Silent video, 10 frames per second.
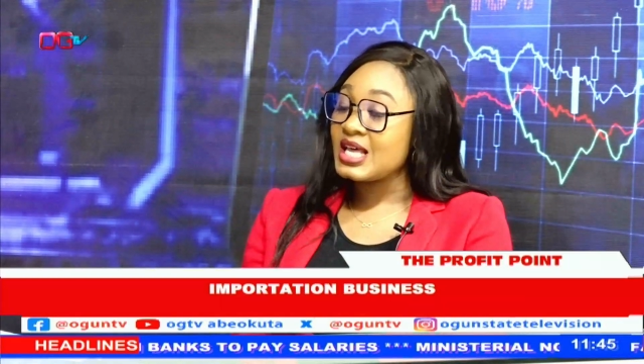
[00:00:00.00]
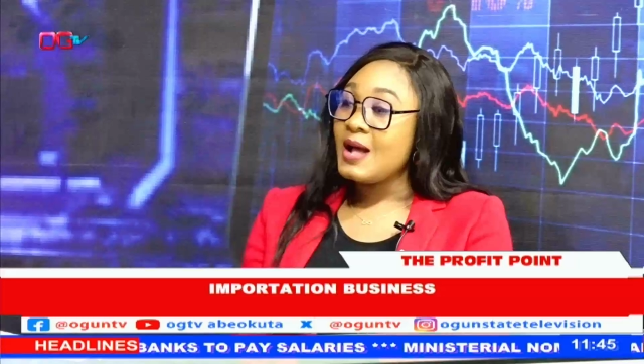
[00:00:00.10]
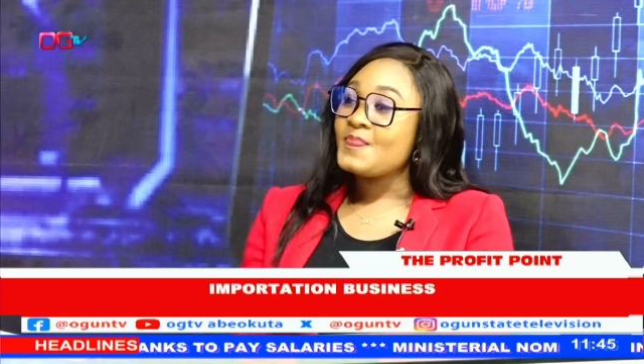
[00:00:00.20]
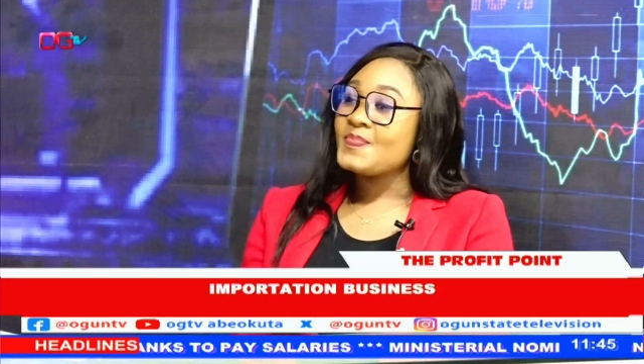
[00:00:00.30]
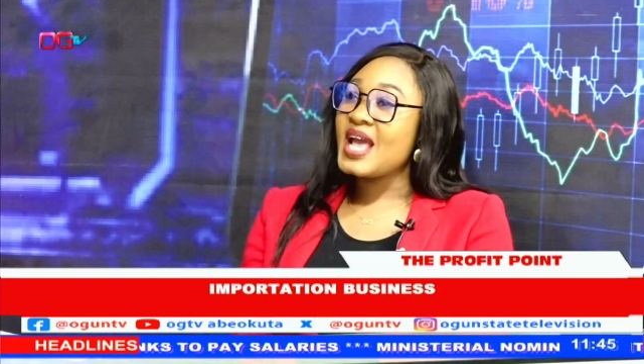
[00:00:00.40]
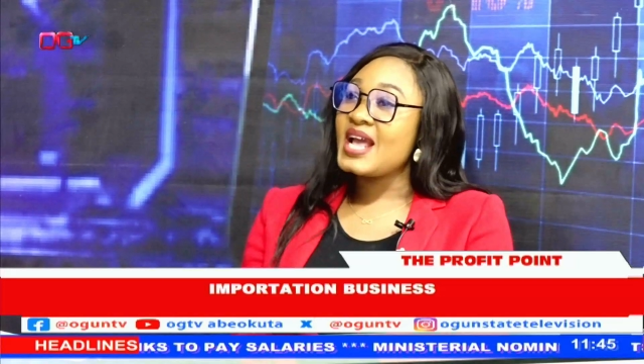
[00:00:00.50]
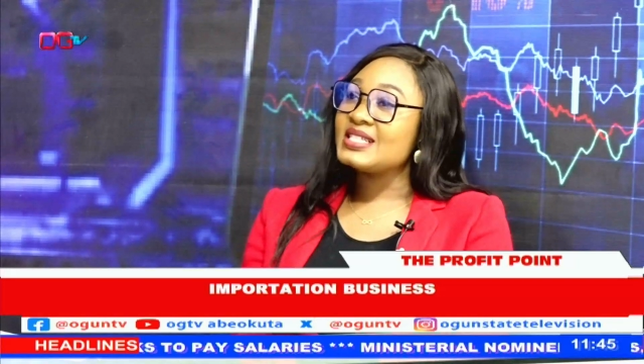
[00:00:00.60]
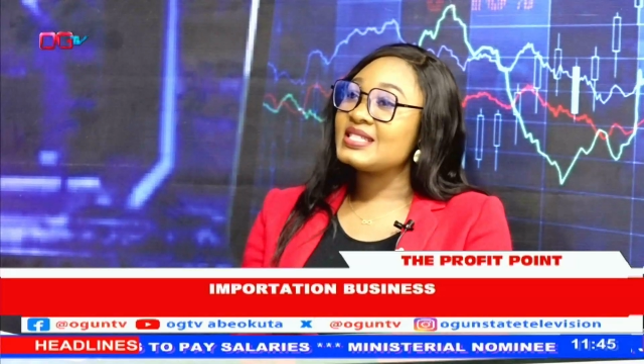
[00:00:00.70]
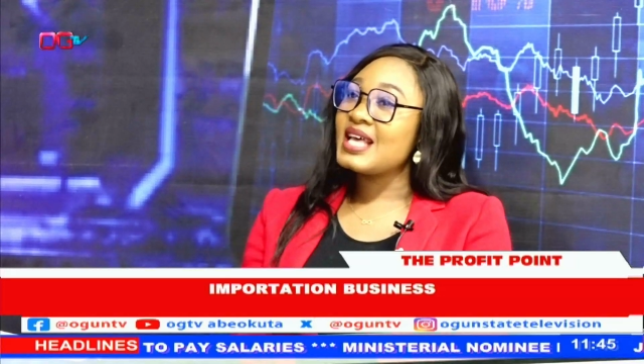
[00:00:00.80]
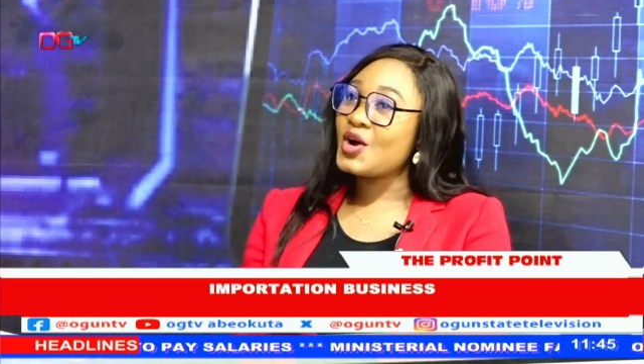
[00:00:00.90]
Then
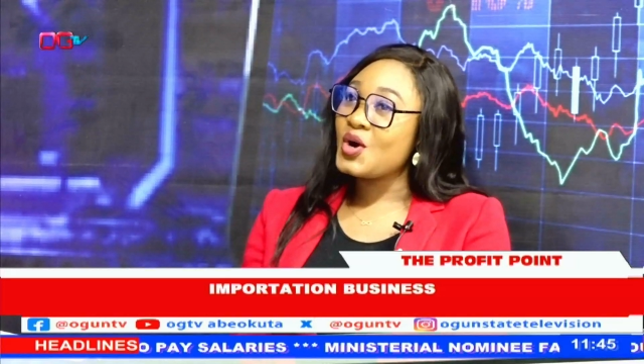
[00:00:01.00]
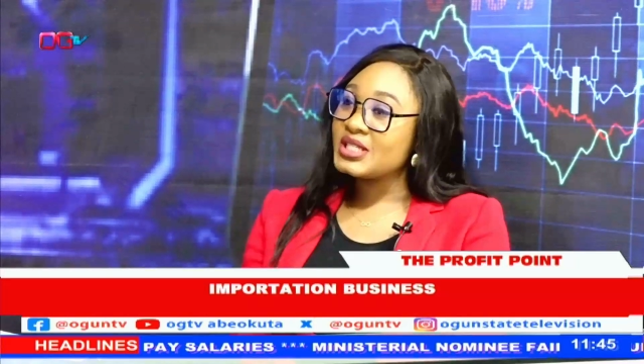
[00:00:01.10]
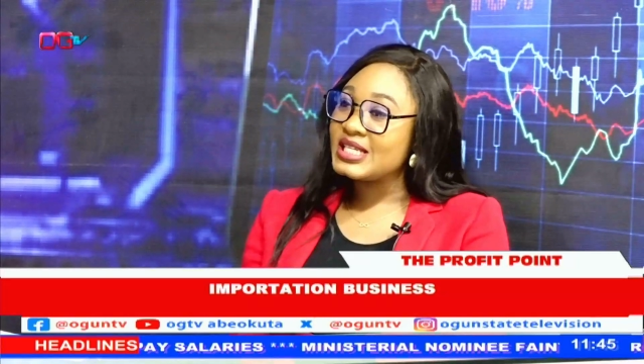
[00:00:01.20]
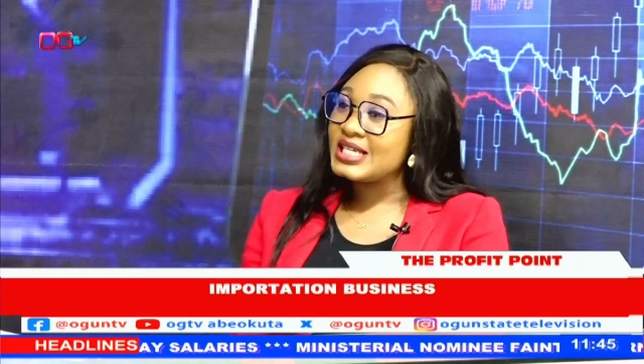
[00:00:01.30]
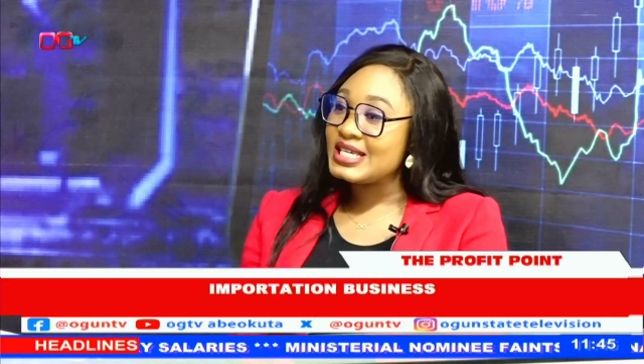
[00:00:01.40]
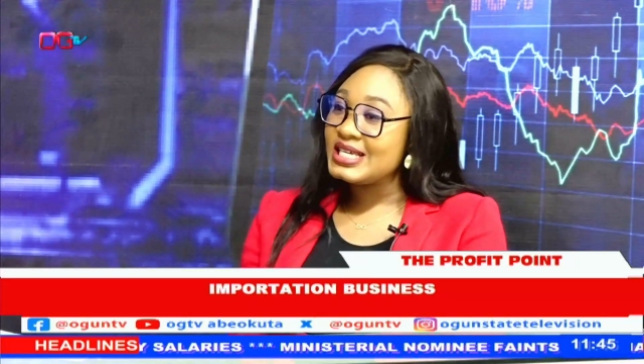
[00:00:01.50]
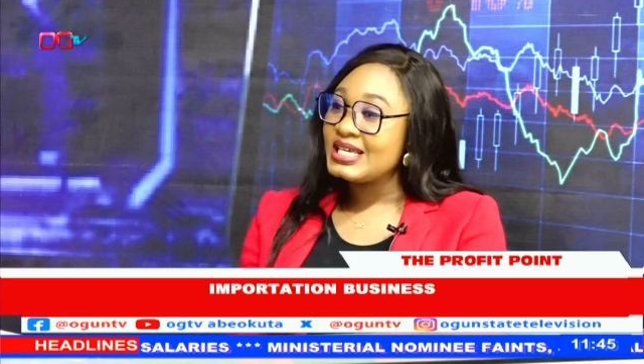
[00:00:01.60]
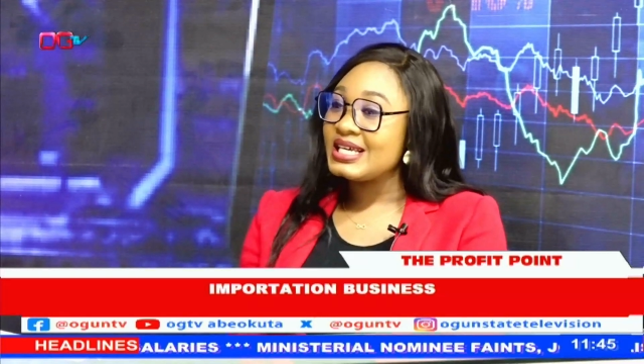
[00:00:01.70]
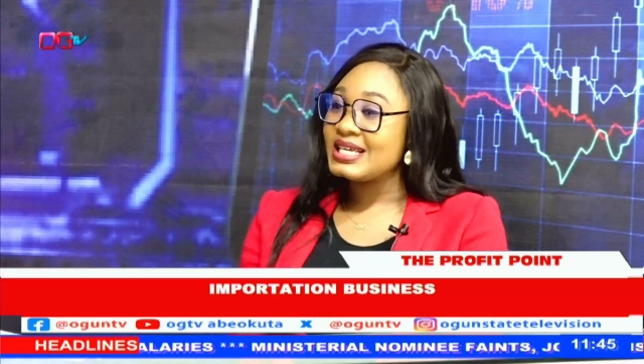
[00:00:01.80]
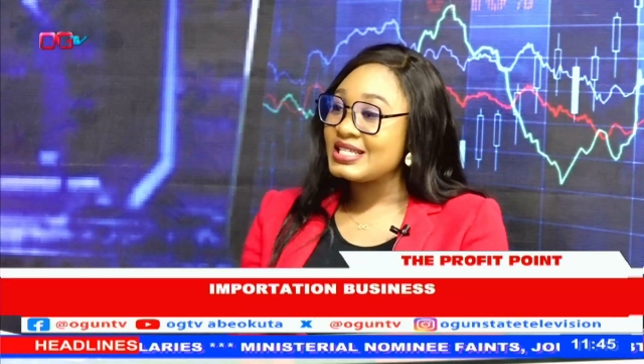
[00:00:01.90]
secondly
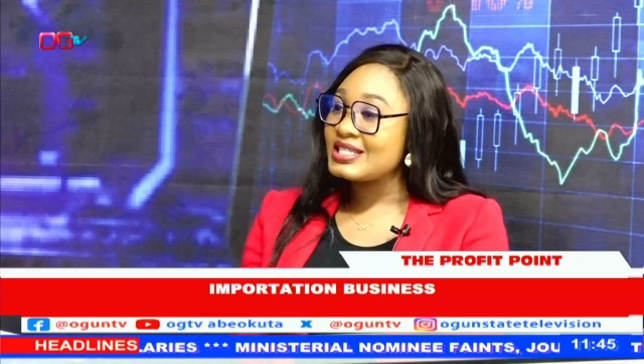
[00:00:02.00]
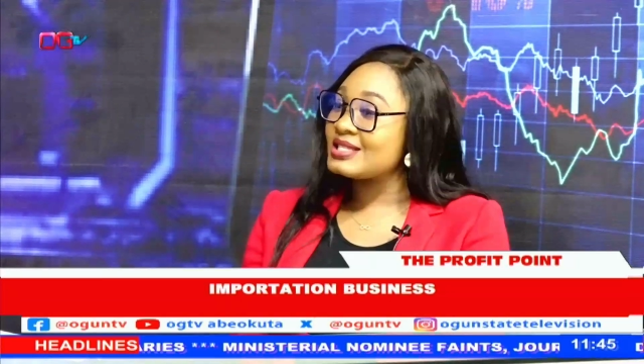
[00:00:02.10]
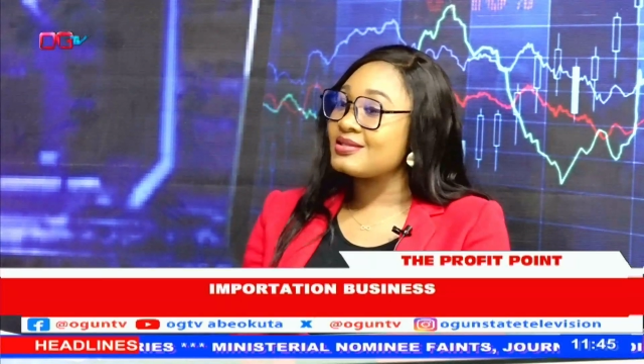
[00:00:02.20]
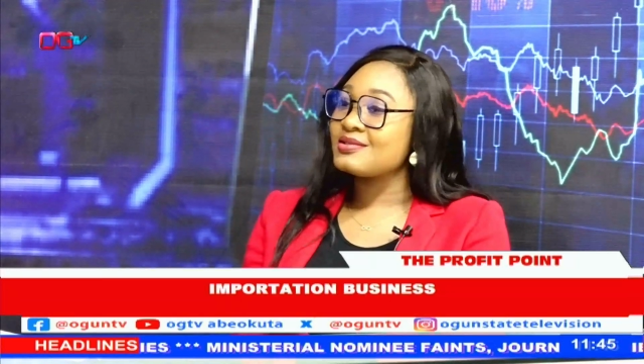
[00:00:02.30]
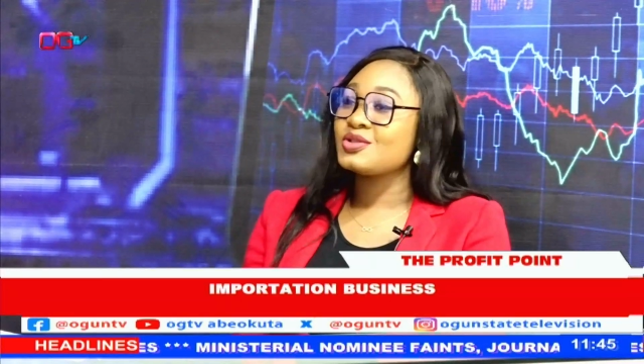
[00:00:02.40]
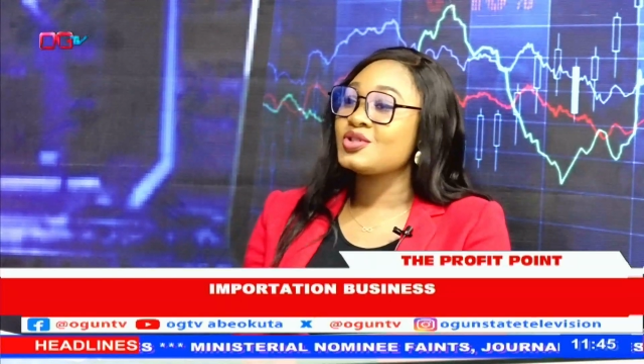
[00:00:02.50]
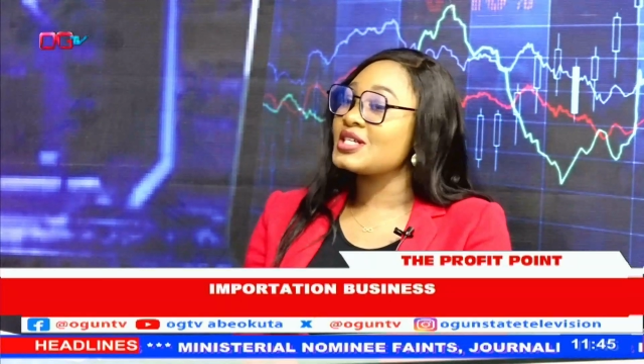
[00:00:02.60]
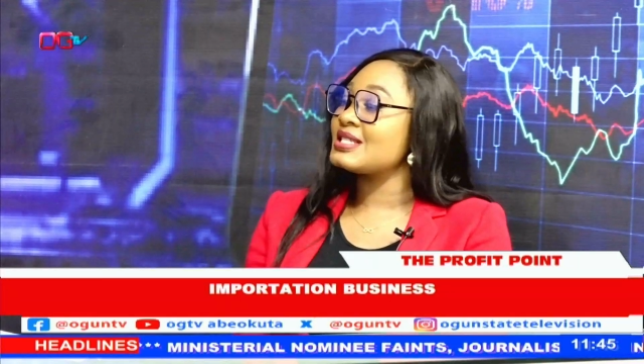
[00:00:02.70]
is to just